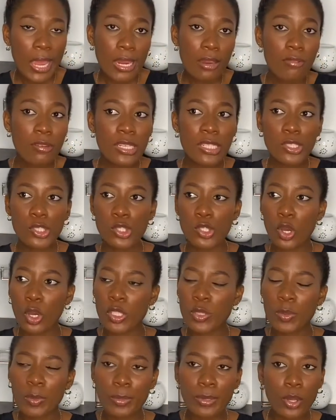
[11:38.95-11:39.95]
it really
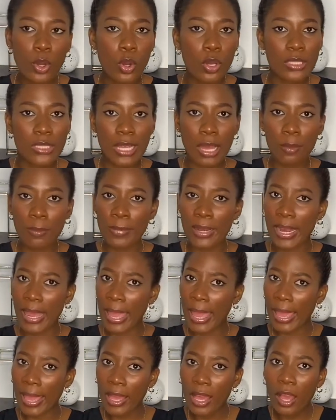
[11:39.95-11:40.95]
shocks me because I'm
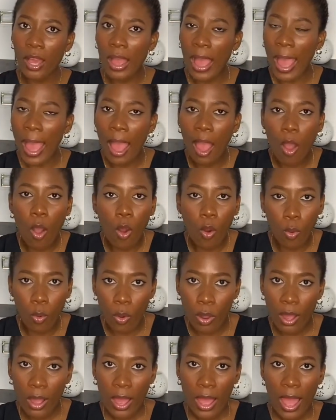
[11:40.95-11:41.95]
like, how?